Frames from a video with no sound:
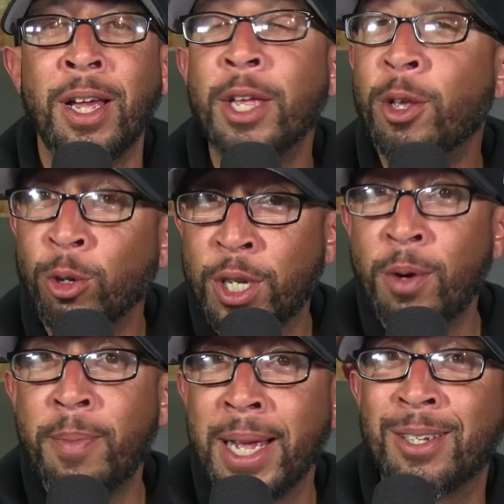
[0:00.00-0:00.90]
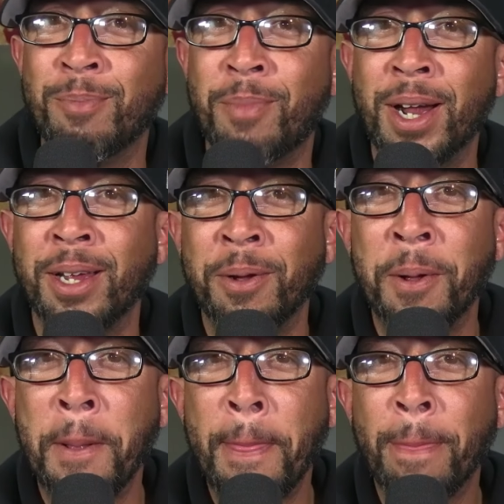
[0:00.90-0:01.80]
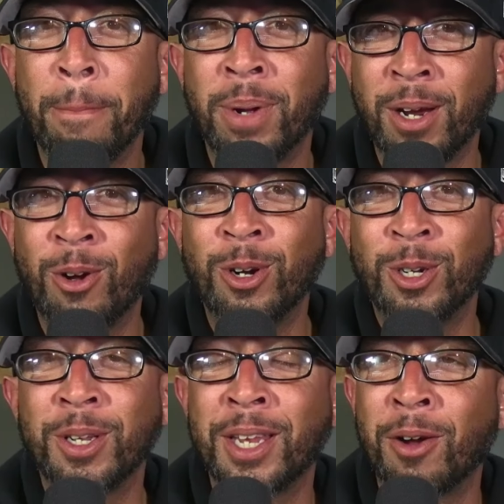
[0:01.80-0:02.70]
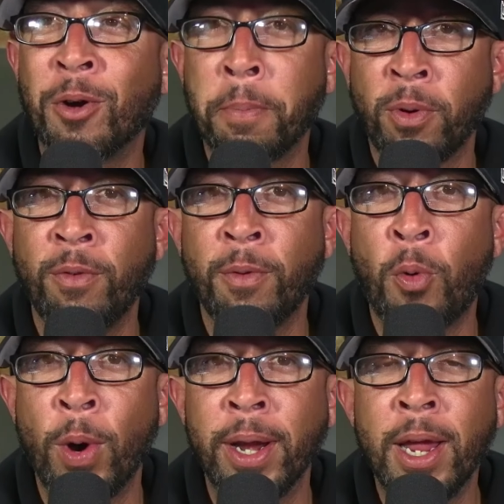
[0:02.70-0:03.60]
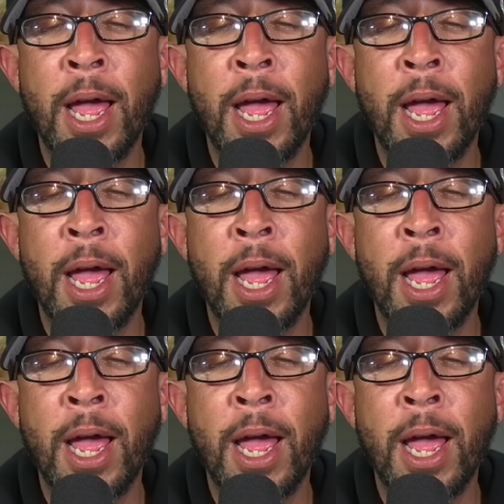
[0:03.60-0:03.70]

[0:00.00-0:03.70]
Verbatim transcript: you'll still make some money but they're gonna they're gonna prove a point.